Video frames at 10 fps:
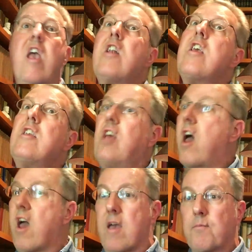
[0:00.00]
Any
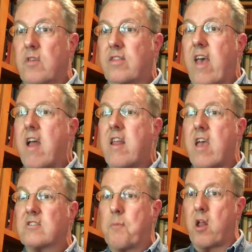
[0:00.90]
time that
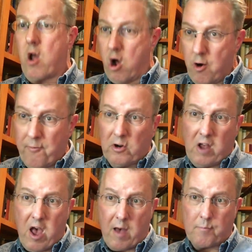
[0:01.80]
that has been
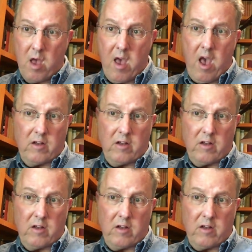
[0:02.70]
overcome